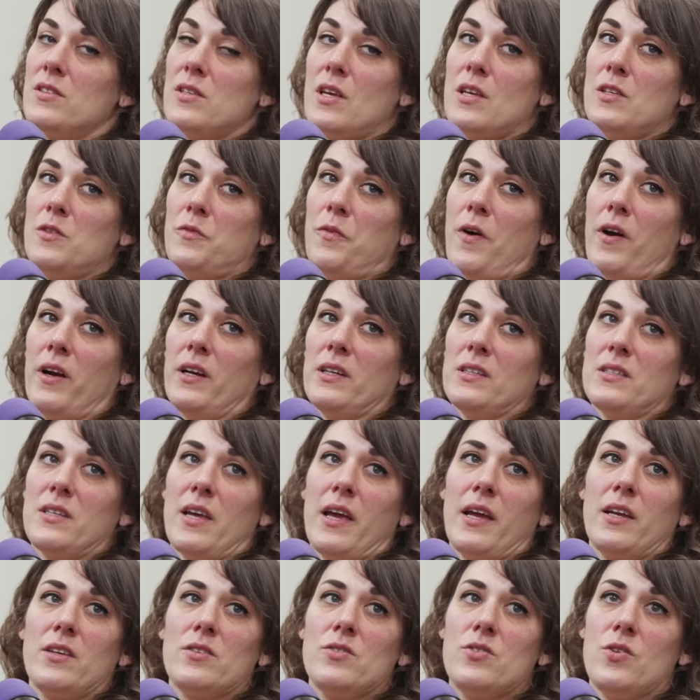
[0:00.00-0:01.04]
as far as
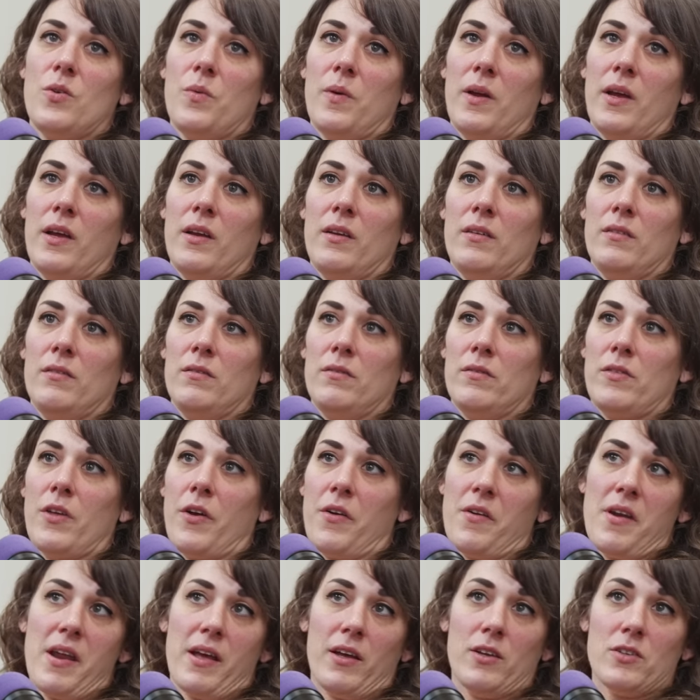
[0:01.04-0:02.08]
like doing
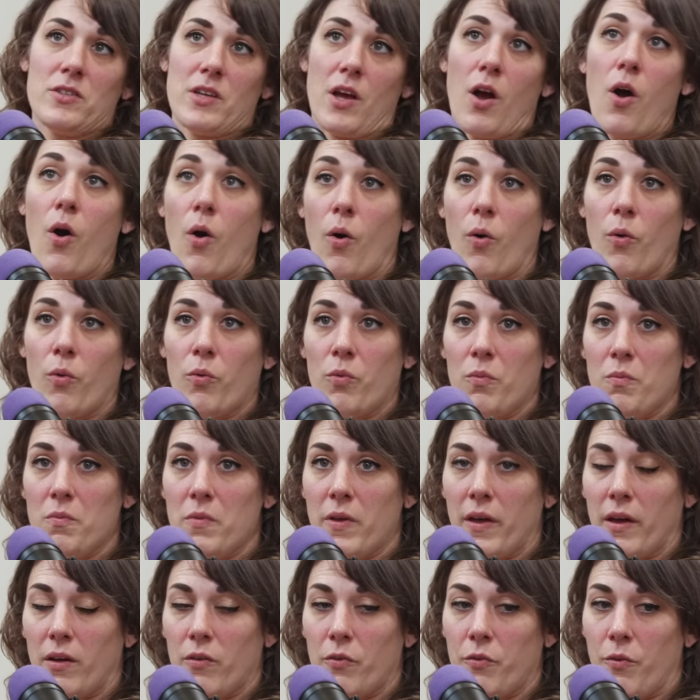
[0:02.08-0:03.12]
their nails at home,
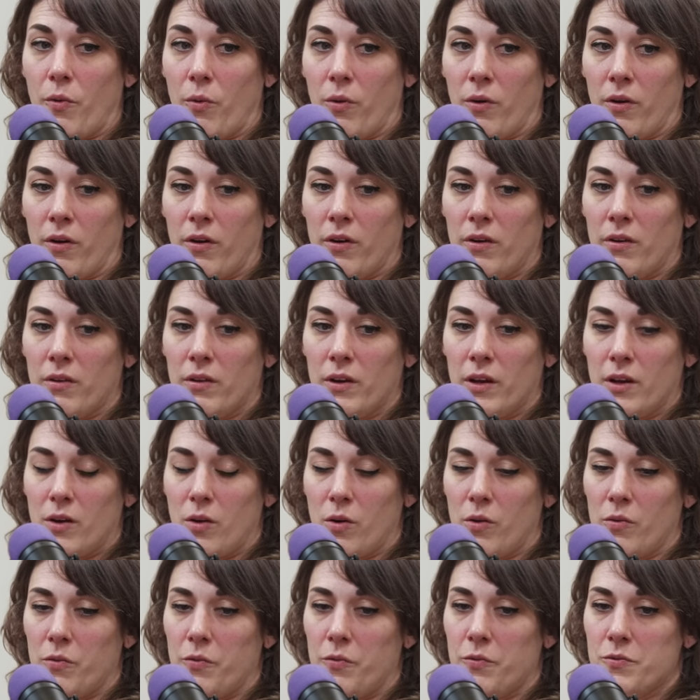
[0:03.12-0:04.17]
like for, you
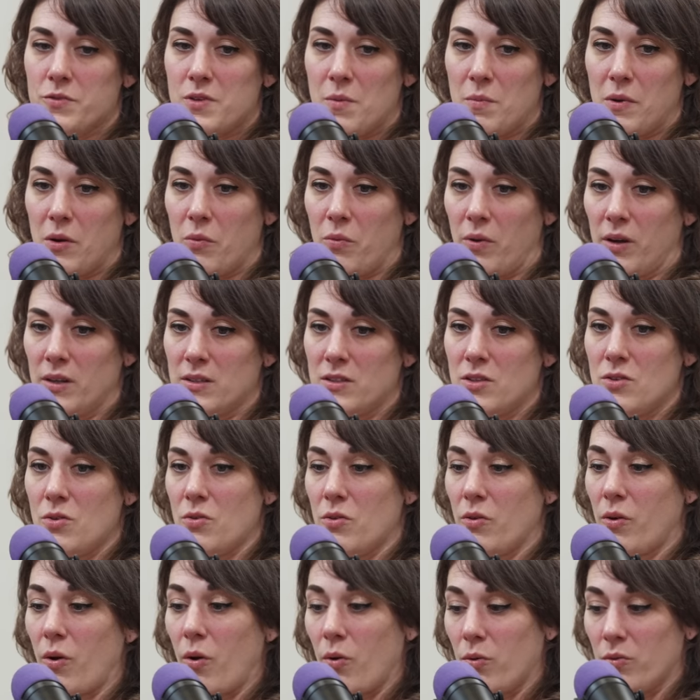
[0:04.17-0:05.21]
know, if somebody wants to do
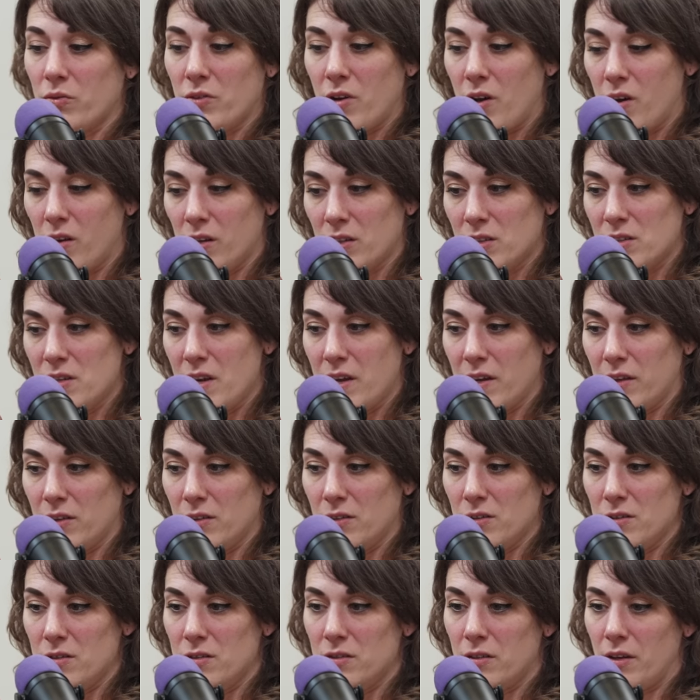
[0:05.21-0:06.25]
their own dog's
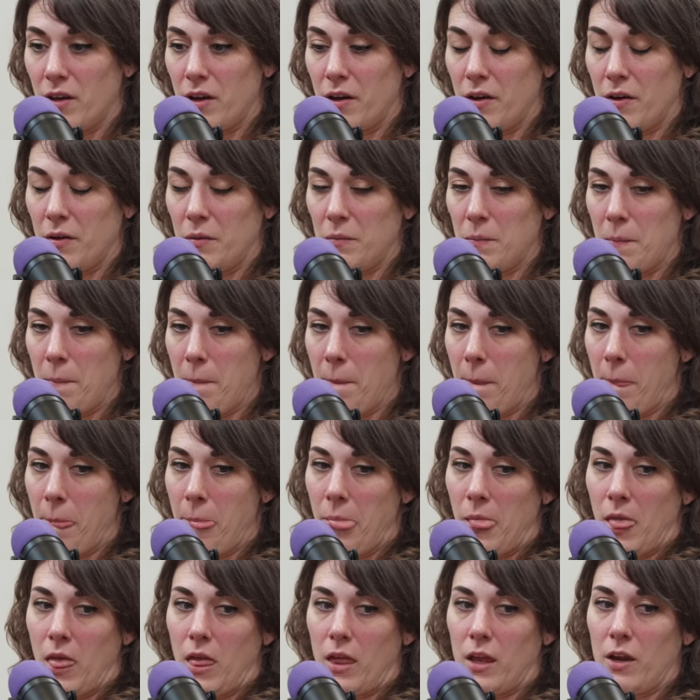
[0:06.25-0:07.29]
nails,
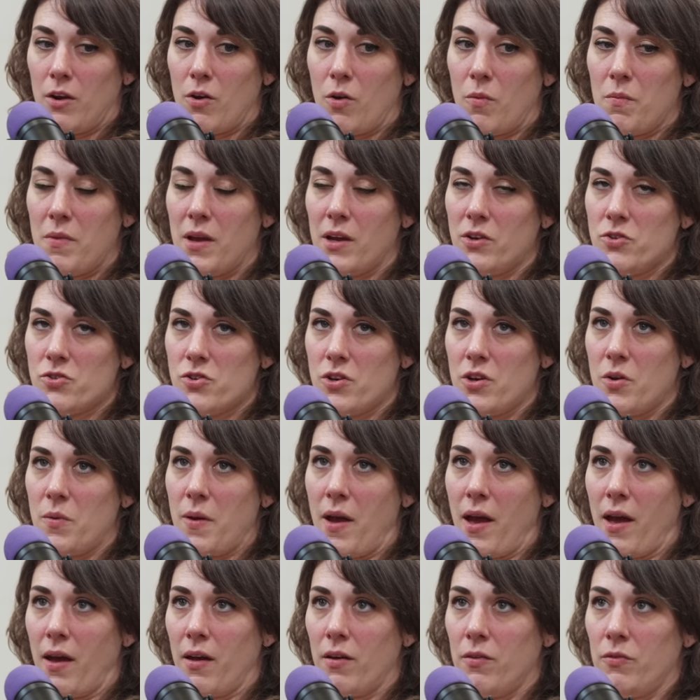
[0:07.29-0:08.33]
you know, make sure you
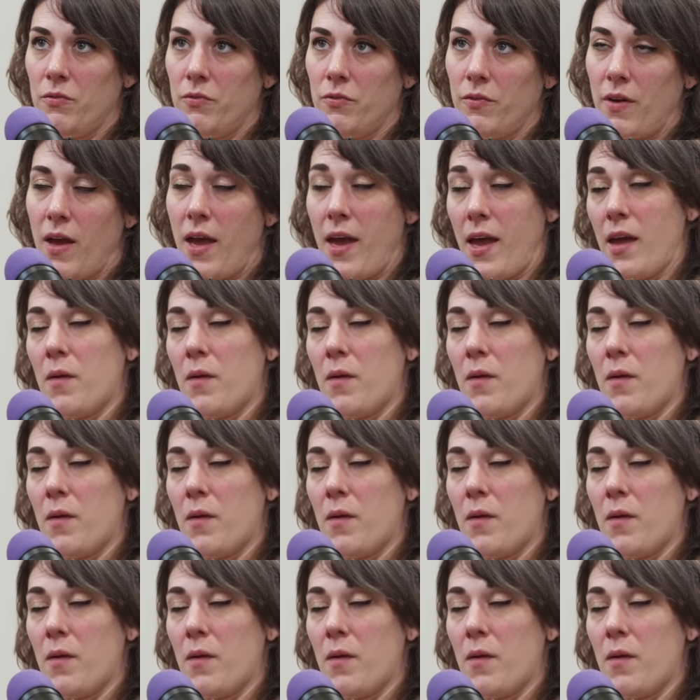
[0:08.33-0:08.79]
have